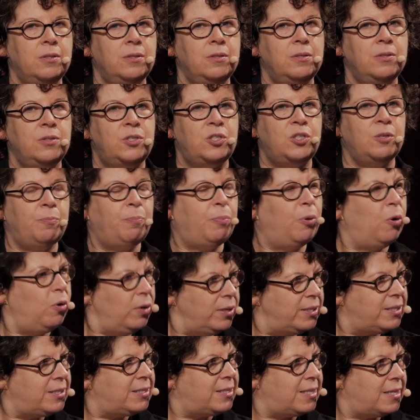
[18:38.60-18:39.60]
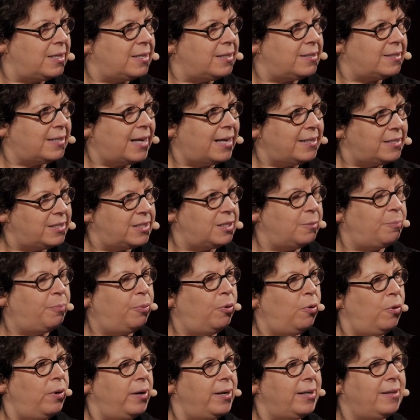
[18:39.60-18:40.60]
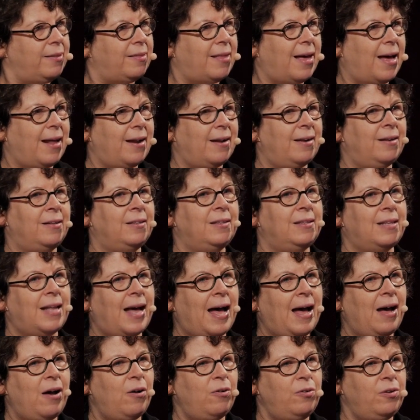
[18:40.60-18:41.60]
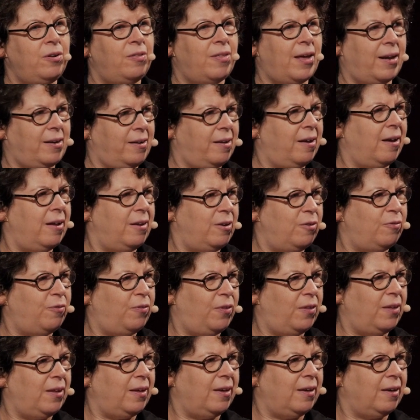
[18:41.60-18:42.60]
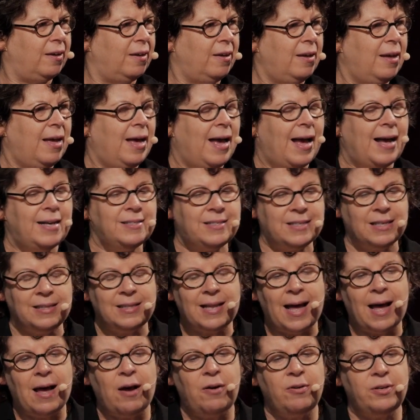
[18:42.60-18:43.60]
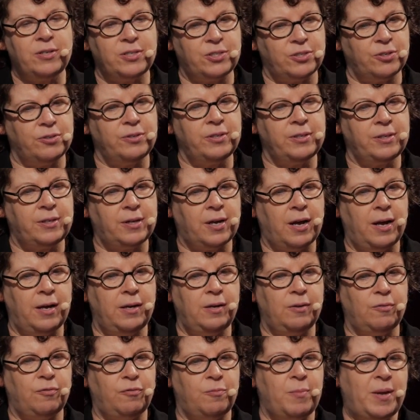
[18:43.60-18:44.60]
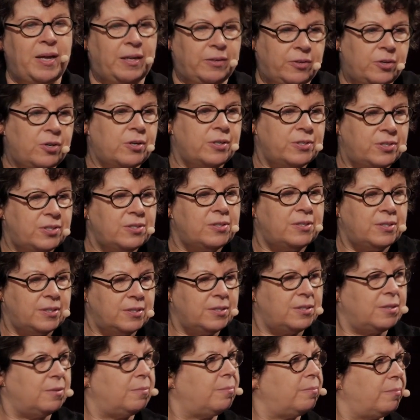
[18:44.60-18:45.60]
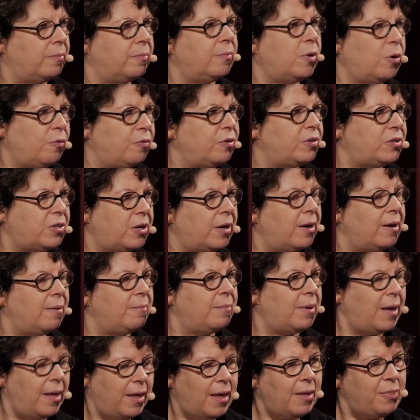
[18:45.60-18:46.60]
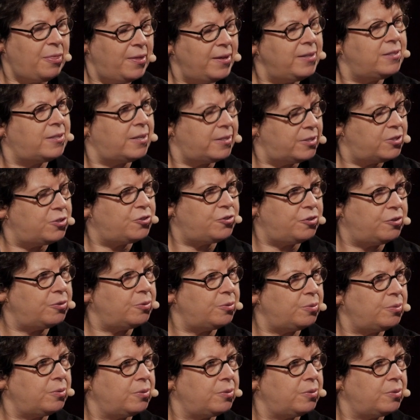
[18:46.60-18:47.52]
supports this, has supported that and allowed that kind of thing, has allowed a certain kind of male narcissism over time. I think that's true.